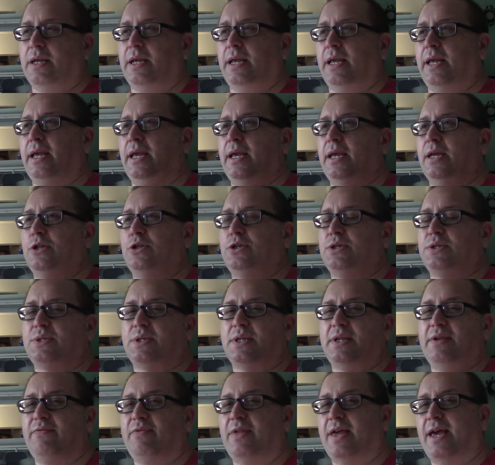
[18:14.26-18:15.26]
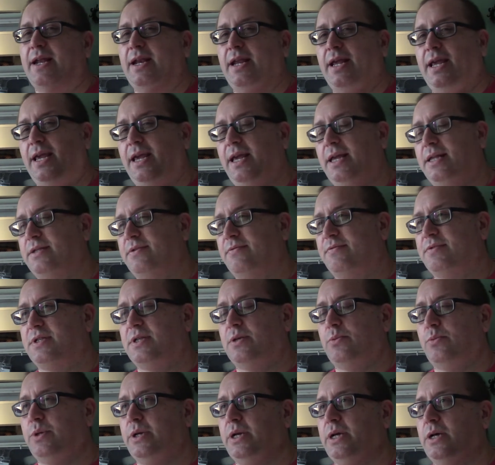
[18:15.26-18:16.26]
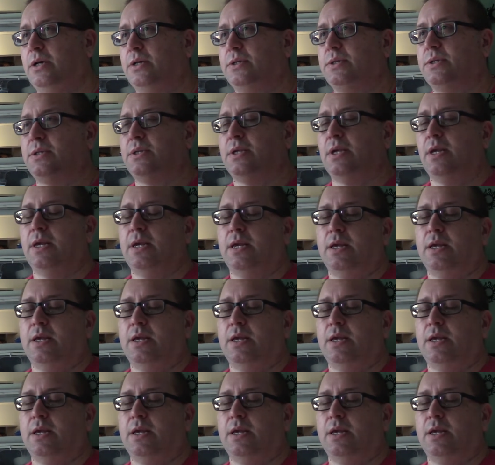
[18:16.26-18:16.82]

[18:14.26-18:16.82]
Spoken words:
and just leave that in the hands of someone else.